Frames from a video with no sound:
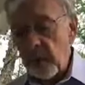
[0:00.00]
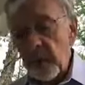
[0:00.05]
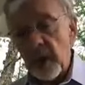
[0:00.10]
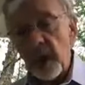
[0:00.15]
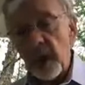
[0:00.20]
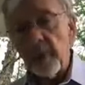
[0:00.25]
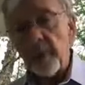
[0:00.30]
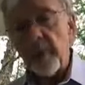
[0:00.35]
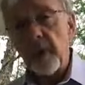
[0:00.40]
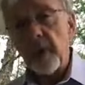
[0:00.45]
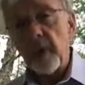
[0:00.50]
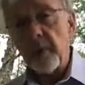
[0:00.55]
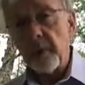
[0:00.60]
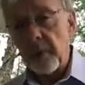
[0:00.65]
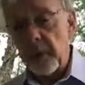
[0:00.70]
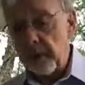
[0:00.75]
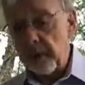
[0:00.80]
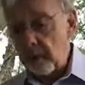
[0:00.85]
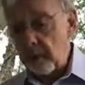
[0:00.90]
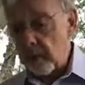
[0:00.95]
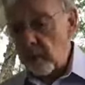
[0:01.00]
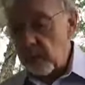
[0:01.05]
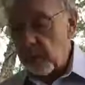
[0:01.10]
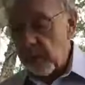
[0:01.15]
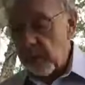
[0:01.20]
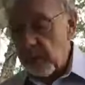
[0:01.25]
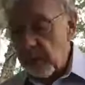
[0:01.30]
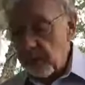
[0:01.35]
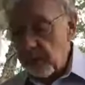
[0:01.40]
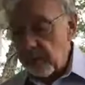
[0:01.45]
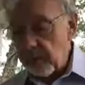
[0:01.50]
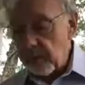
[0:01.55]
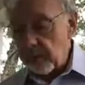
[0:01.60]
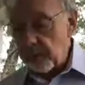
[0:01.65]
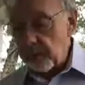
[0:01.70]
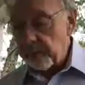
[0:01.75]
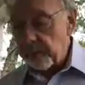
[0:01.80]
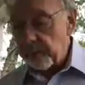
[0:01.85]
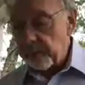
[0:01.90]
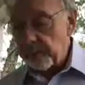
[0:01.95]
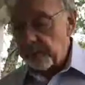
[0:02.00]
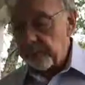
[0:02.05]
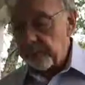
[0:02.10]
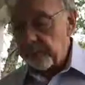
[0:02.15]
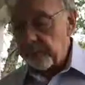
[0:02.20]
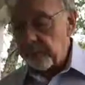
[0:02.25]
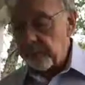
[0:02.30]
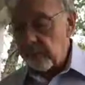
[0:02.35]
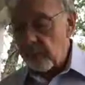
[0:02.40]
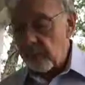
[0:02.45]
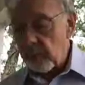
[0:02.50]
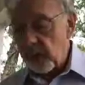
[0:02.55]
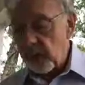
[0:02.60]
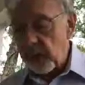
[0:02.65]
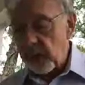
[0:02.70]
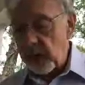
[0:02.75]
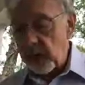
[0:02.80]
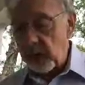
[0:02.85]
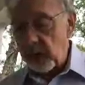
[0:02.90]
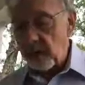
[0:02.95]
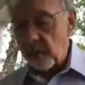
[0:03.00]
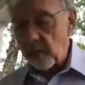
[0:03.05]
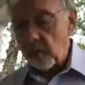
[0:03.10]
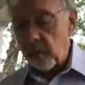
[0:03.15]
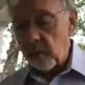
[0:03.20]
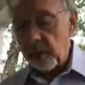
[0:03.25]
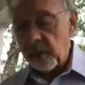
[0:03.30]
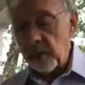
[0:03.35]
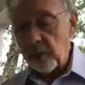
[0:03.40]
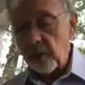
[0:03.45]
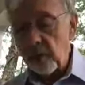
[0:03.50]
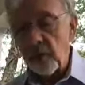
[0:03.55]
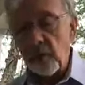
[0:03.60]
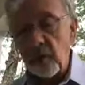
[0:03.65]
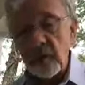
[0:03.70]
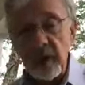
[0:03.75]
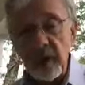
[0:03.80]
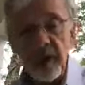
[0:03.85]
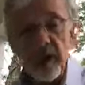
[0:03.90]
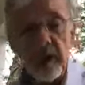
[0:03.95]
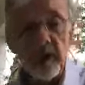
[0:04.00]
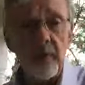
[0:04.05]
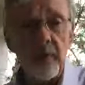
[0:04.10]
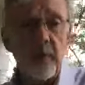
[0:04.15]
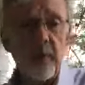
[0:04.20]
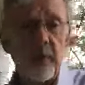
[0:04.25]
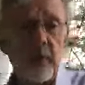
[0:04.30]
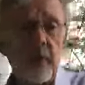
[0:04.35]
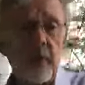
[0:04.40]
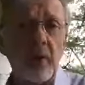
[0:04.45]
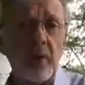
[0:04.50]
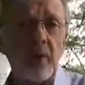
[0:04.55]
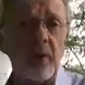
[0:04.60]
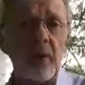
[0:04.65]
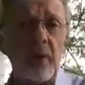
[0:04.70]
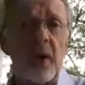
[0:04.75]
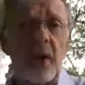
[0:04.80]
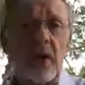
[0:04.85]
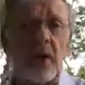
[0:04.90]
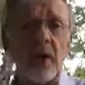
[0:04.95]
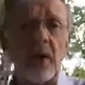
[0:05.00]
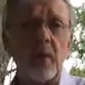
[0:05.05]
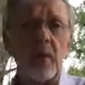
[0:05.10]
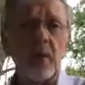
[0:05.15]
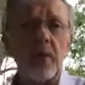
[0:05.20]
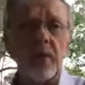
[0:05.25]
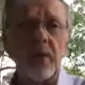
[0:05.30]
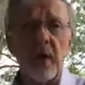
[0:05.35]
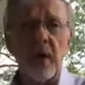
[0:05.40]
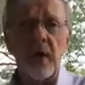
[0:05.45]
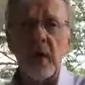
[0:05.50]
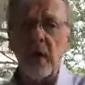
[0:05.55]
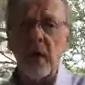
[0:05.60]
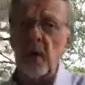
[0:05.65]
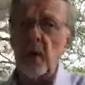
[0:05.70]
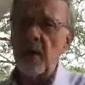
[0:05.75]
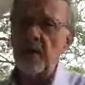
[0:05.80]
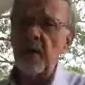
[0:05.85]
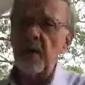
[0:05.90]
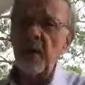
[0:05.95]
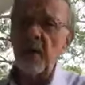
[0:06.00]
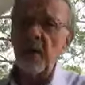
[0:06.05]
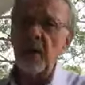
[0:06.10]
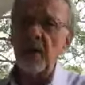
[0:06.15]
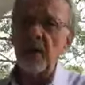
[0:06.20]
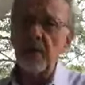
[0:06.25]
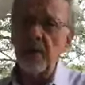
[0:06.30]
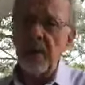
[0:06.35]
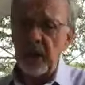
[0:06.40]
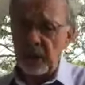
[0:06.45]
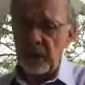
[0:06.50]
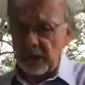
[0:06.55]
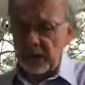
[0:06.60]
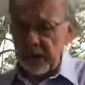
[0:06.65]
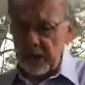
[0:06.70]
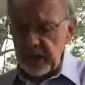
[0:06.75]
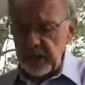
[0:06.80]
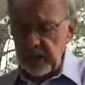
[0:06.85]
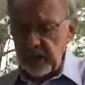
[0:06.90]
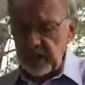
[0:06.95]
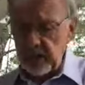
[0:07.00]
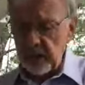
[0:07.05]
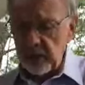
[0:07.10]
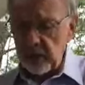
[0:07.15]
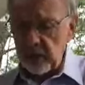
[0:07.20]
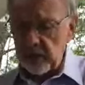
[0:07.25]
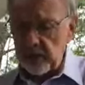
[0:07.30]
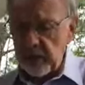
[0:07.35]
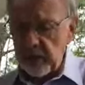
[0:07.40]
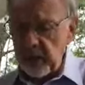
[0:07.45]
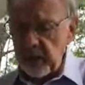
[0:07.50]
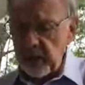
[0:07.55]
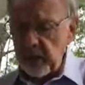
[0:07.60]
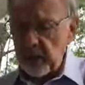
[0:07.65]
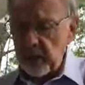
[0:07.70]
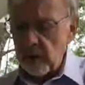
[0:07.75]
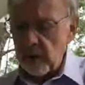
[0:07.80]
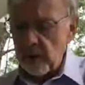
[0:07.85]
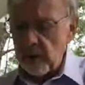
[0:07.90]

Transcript: help other people go to heaven. And when you live with those goals, the burden gets easier to bear.